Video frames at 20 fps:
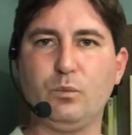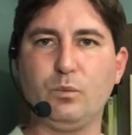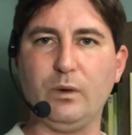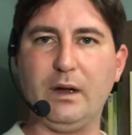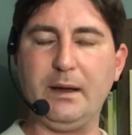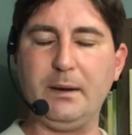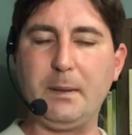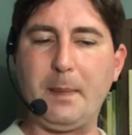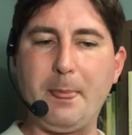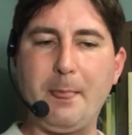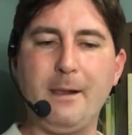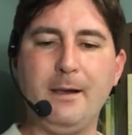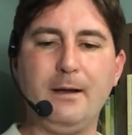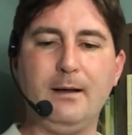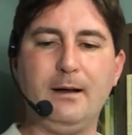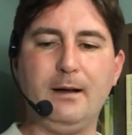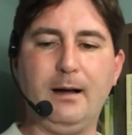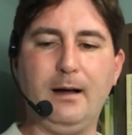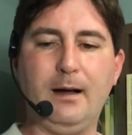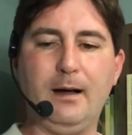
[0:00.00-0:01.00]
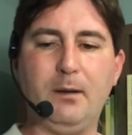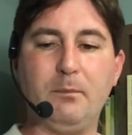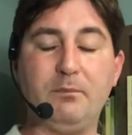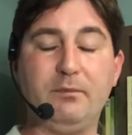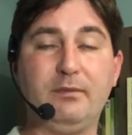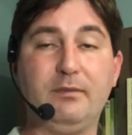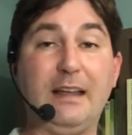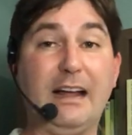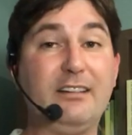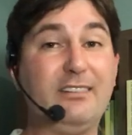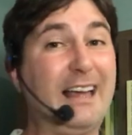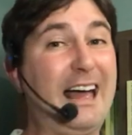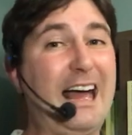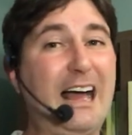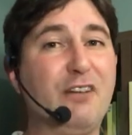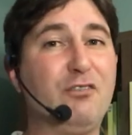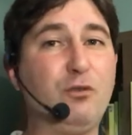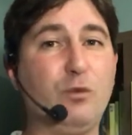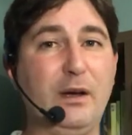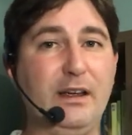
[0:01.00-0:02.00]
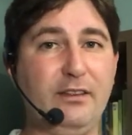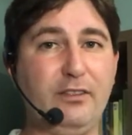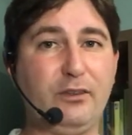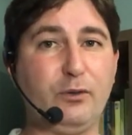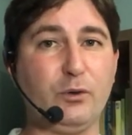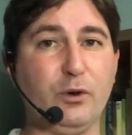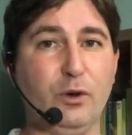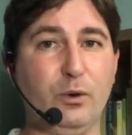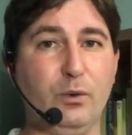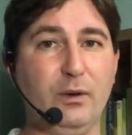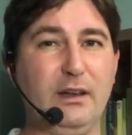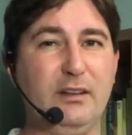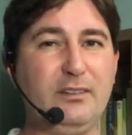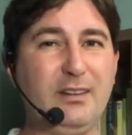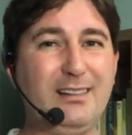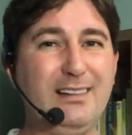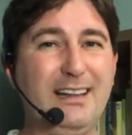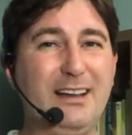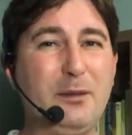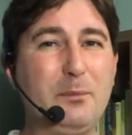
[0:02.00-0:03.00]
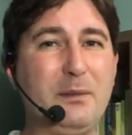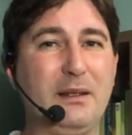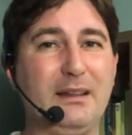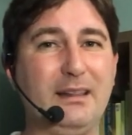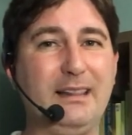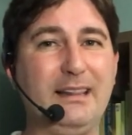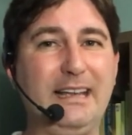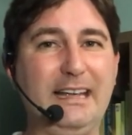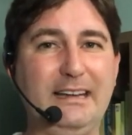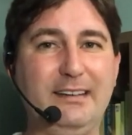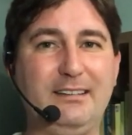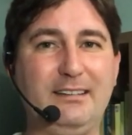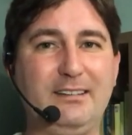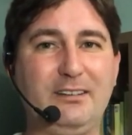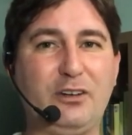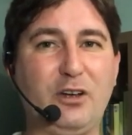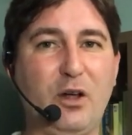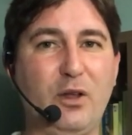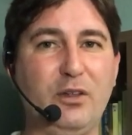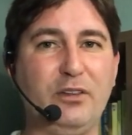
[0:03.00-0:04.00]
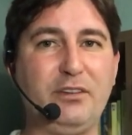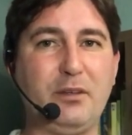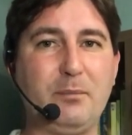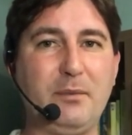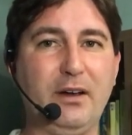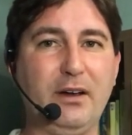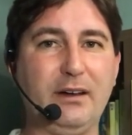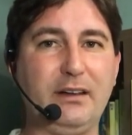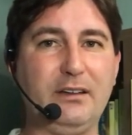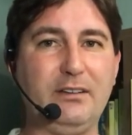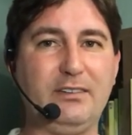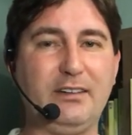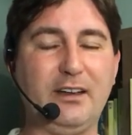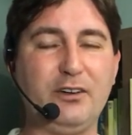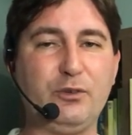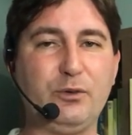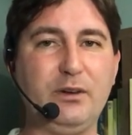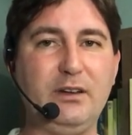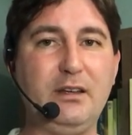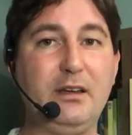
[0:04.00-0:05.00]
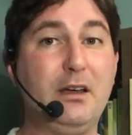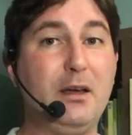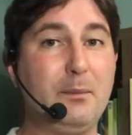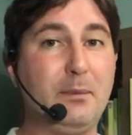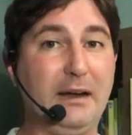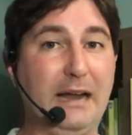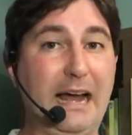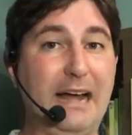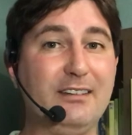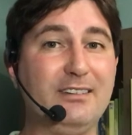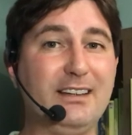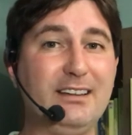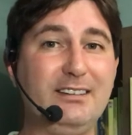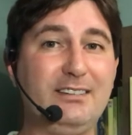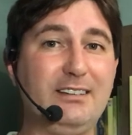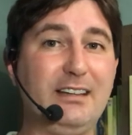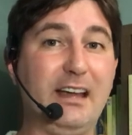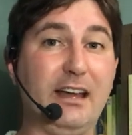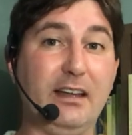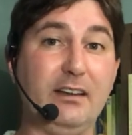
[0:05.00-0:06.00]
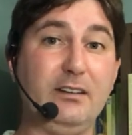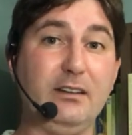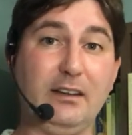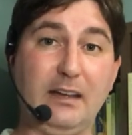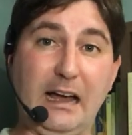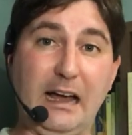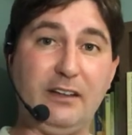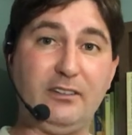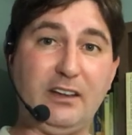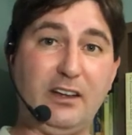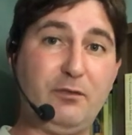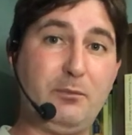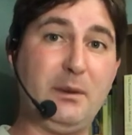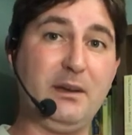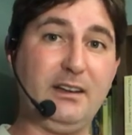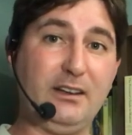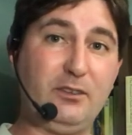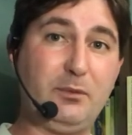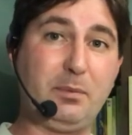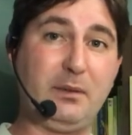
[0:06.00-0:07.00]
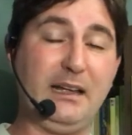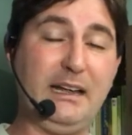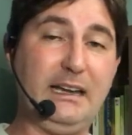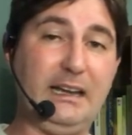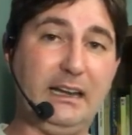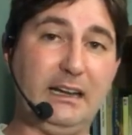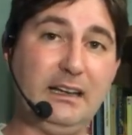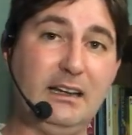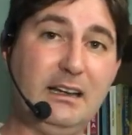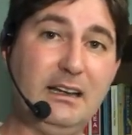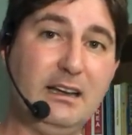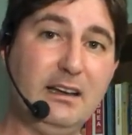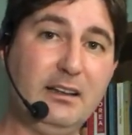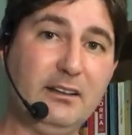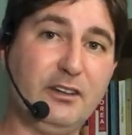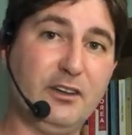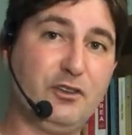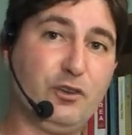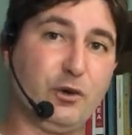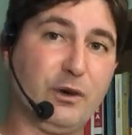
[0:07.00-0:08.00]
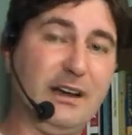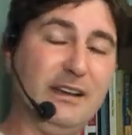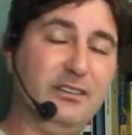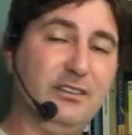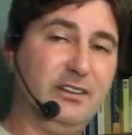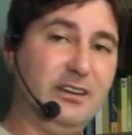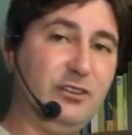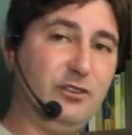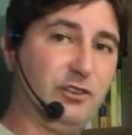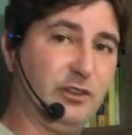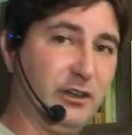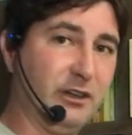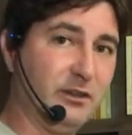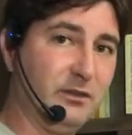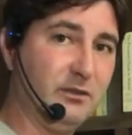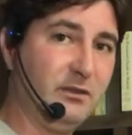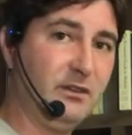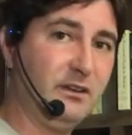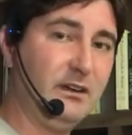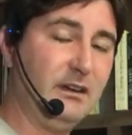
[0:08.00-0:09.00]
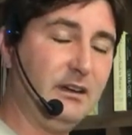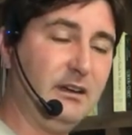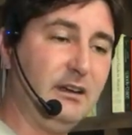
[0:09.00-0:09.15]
right? Um, that's halfway through. It's a little bit late to call it the American century, but as I said, as I've been explaining, the transition